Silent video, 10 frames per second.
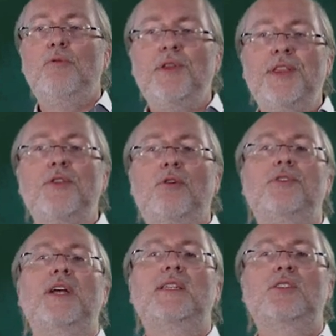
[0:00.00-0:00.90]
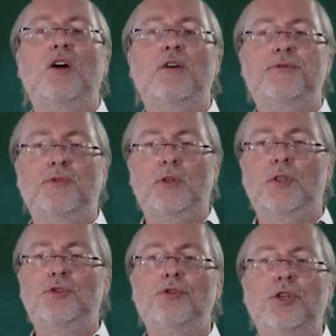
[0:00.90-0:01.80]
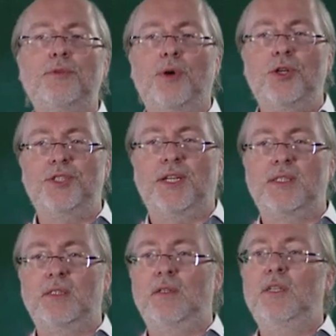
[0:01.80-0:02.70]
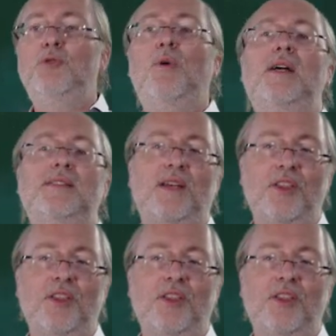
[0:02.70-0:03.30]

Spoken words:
within the context of a student project. It was